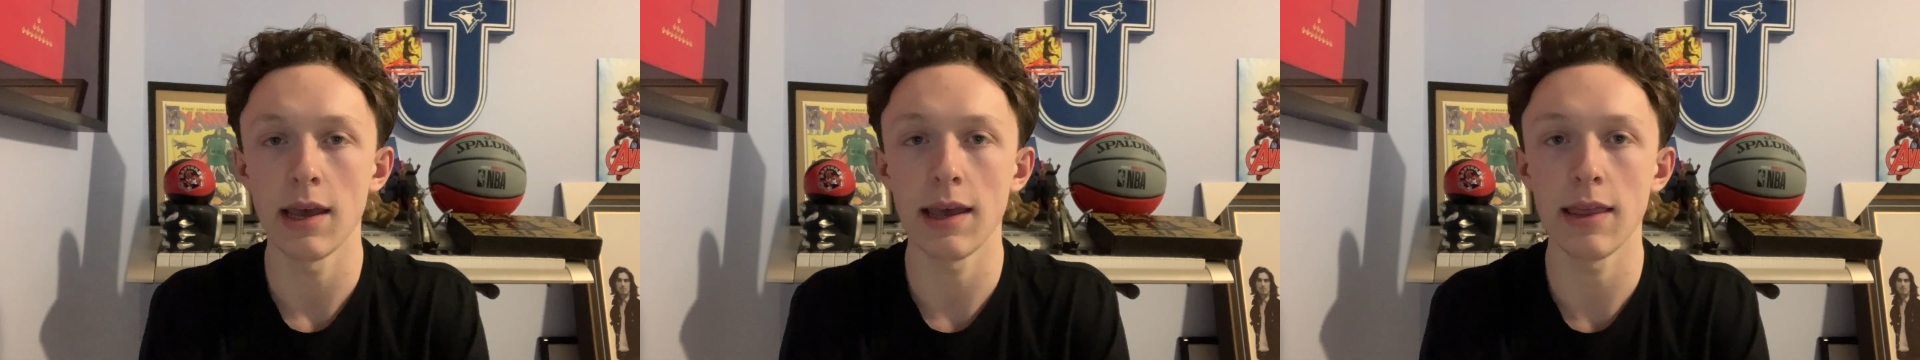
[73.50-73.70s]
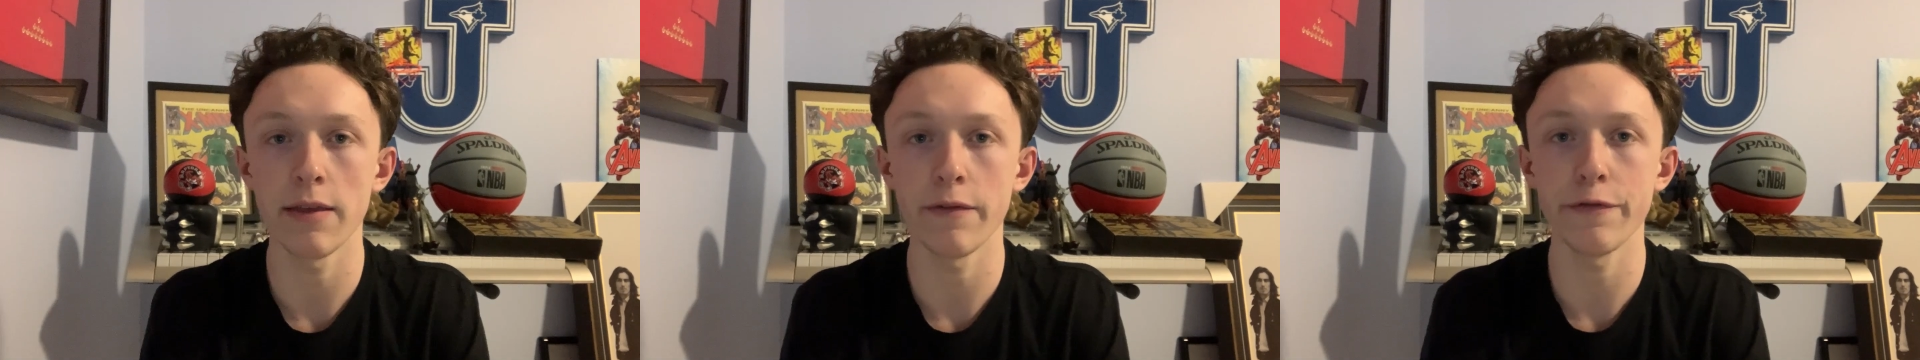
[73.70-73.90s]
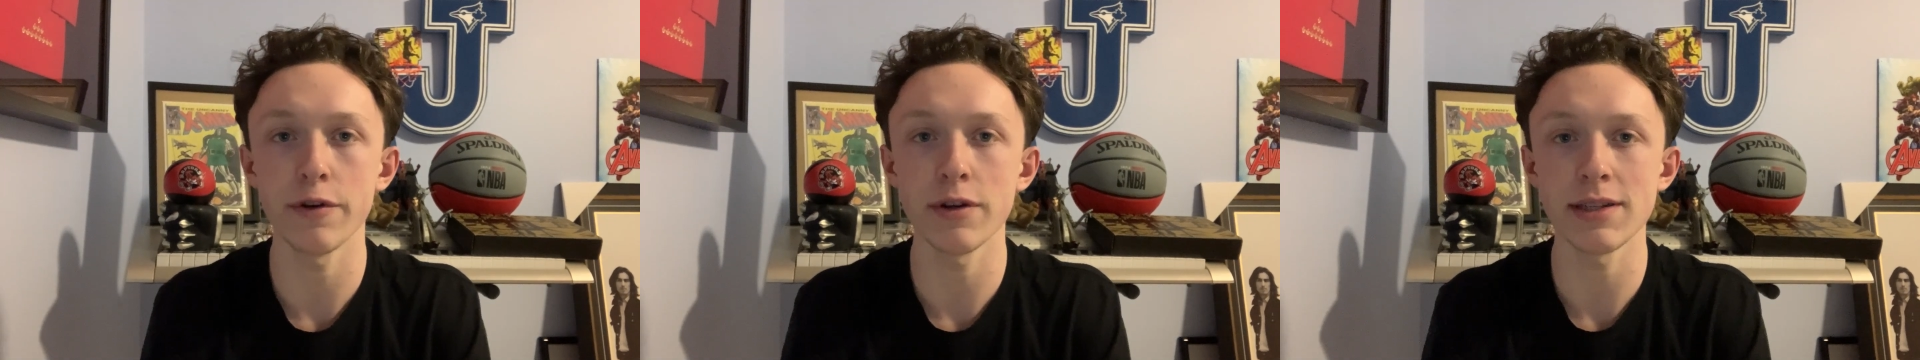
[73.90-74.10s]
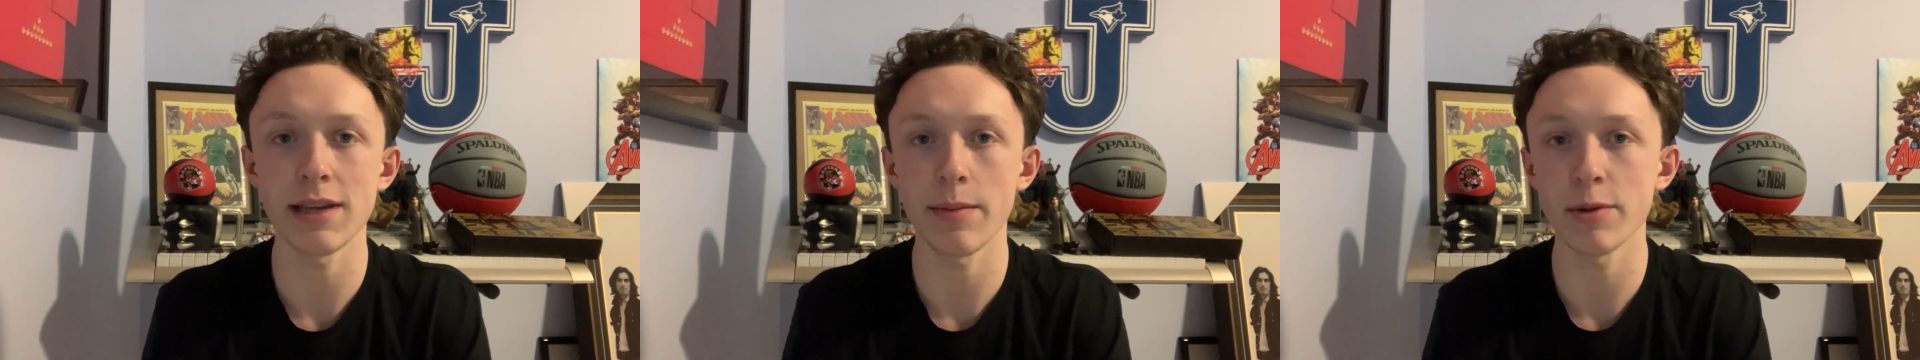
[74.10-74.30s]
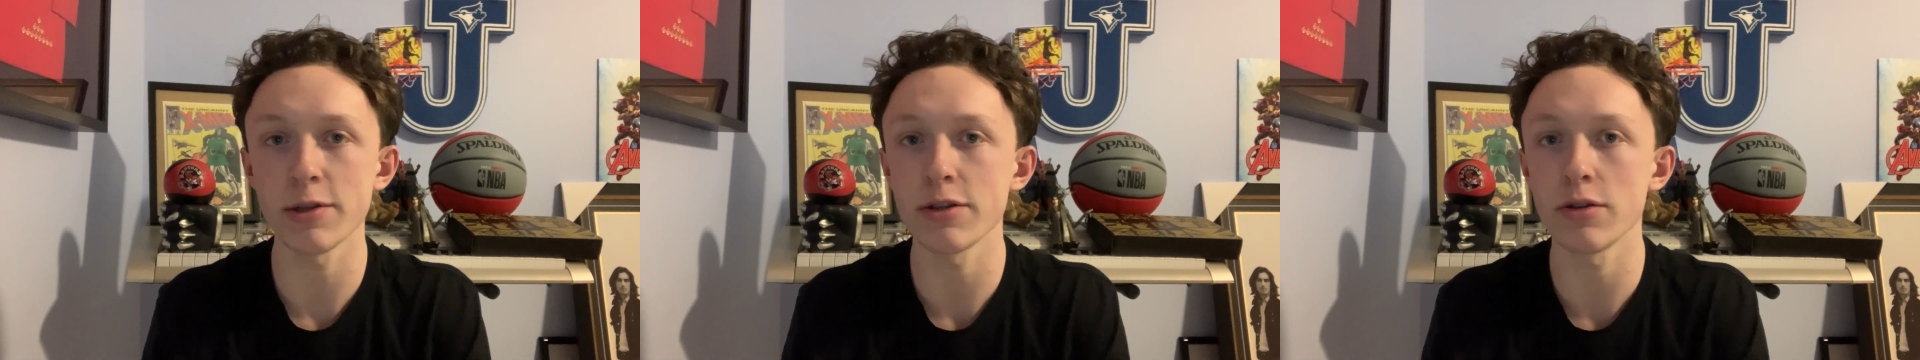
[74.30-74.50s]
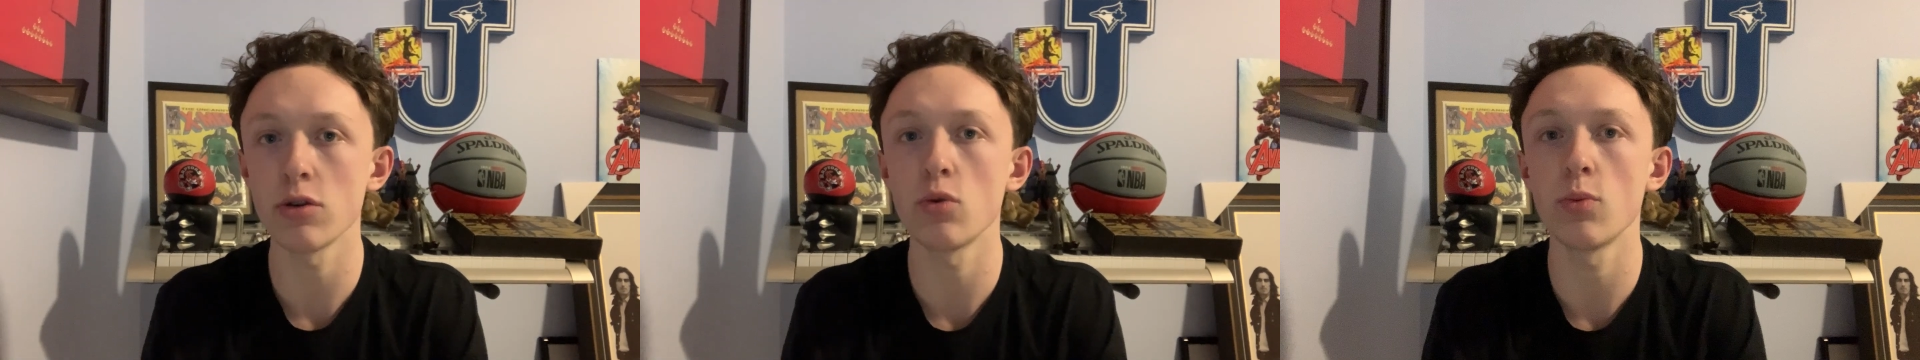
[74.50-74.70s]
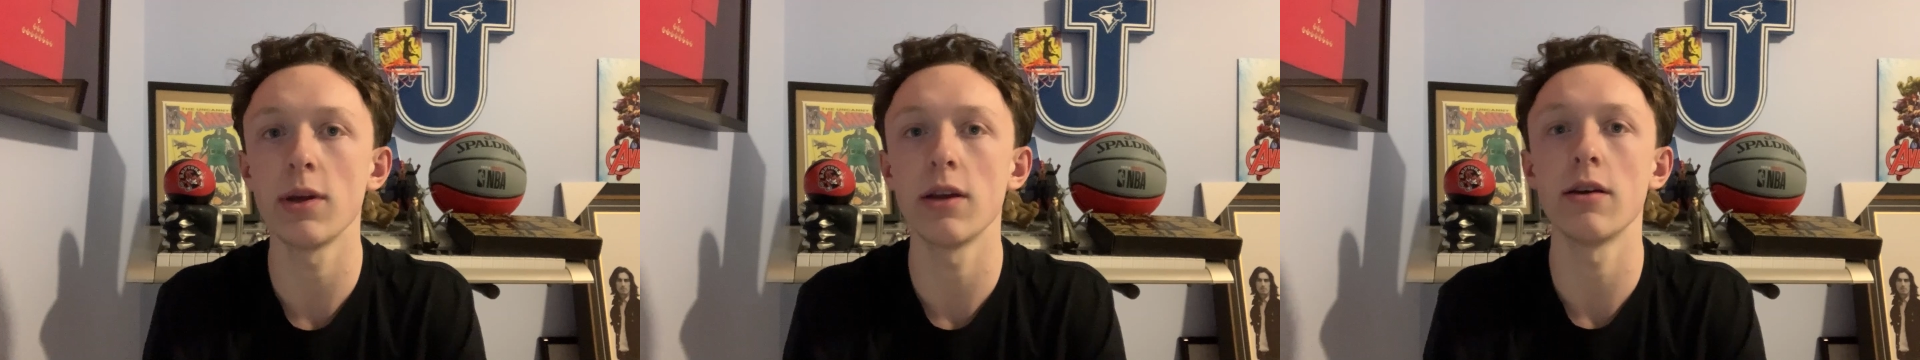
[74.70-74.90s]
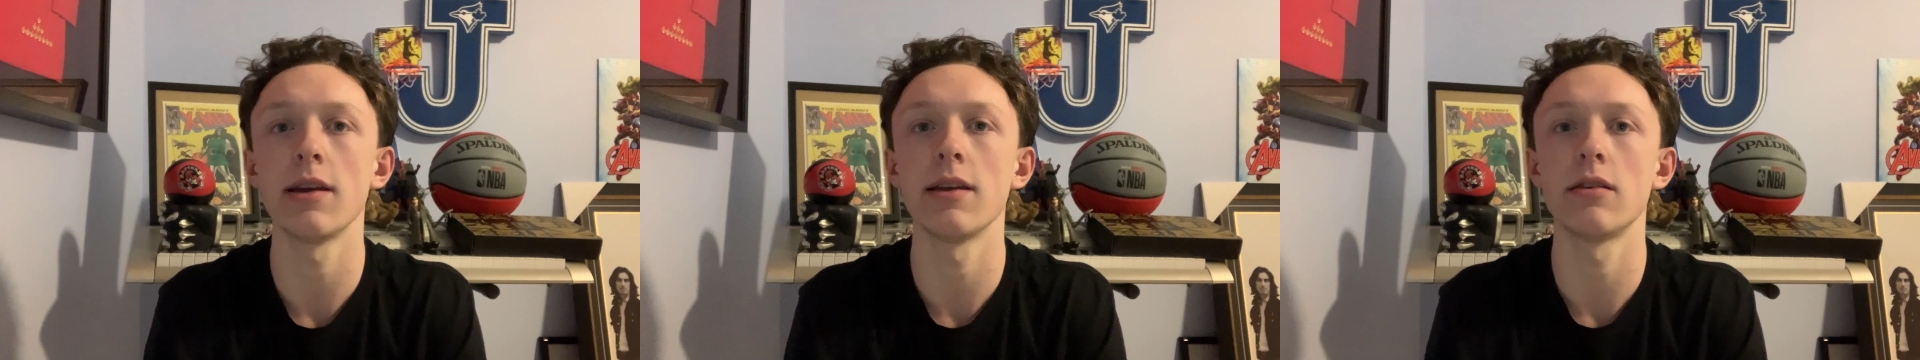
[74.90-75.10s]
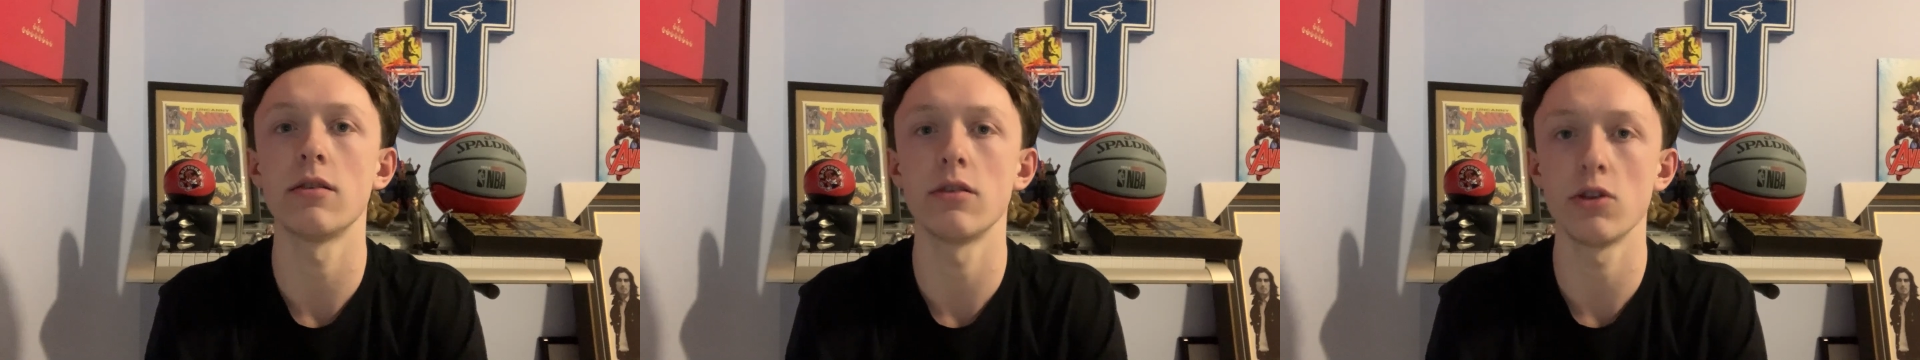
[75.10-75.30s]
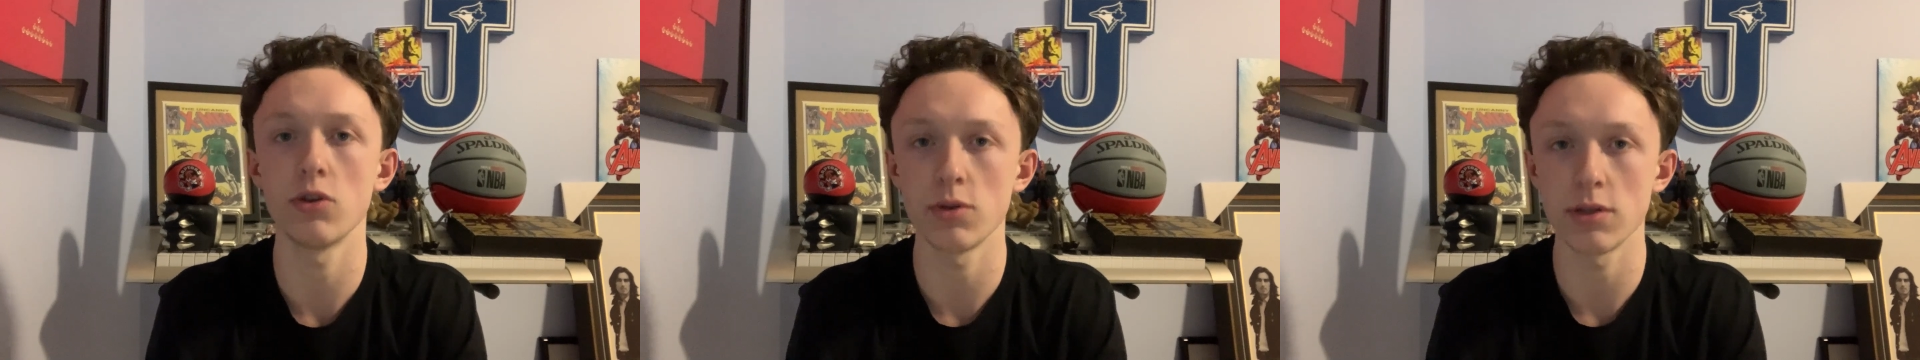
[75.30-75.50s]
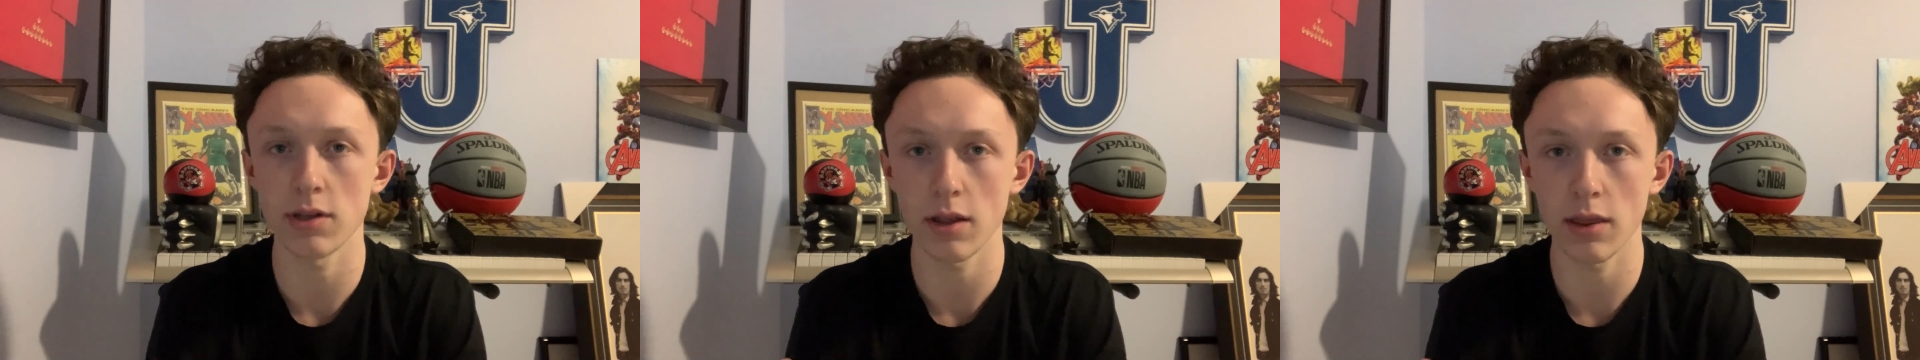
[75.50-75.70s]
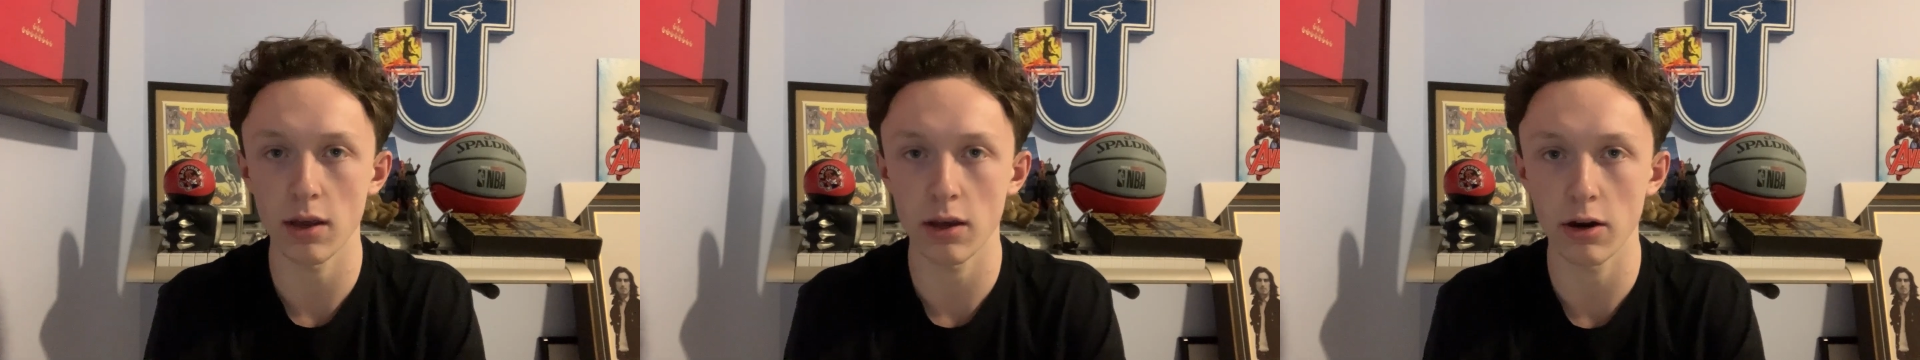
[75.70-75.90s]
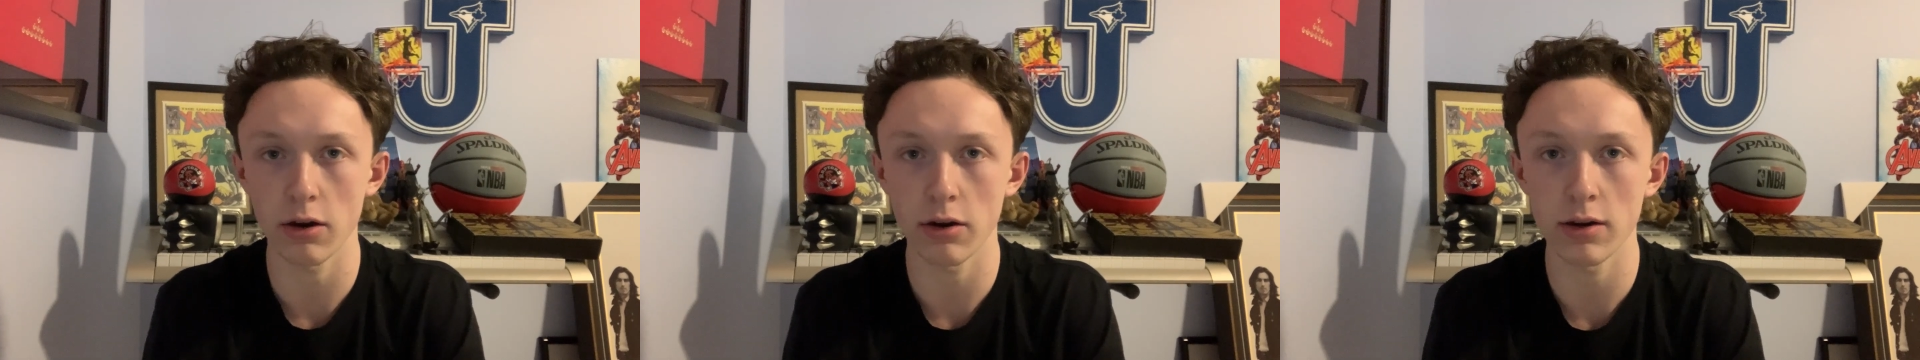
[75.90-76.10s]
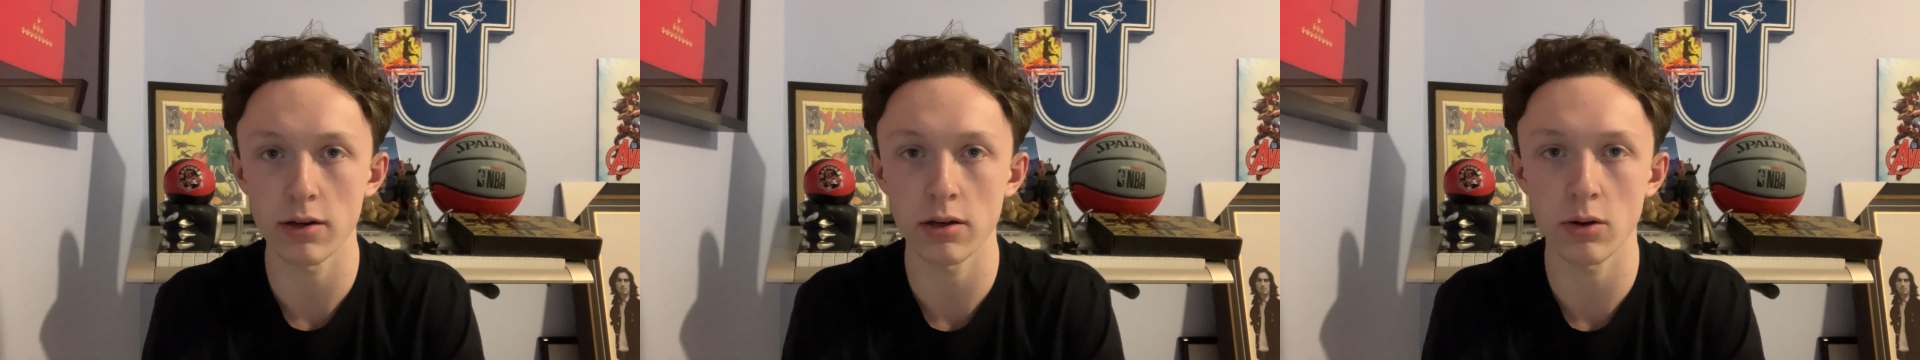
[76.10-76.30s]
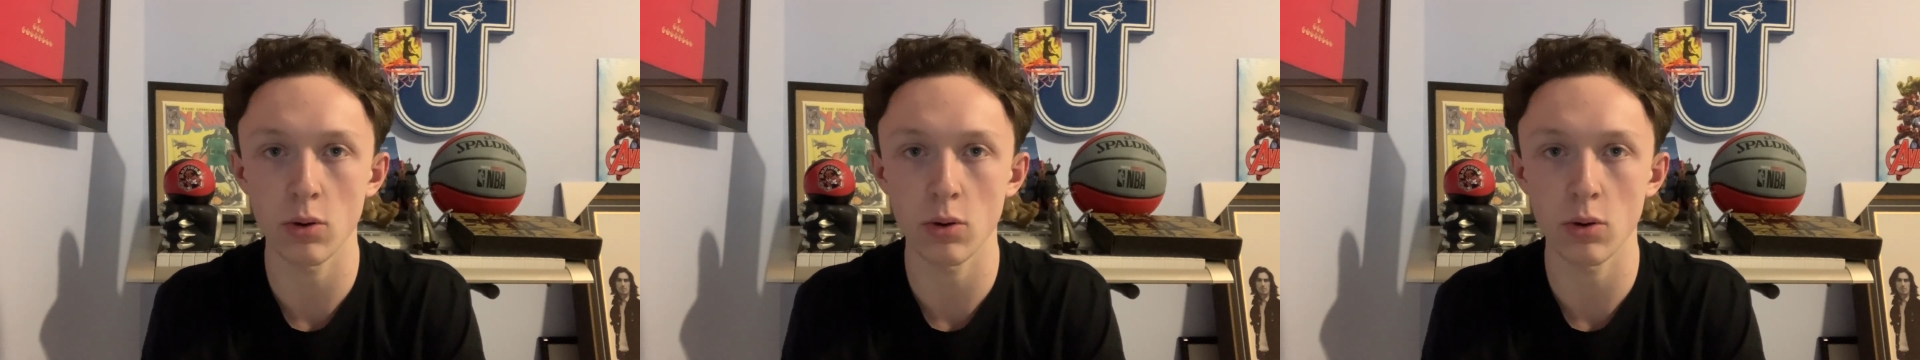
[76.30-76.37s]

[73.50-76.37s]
In the first episode, we are introduced to the current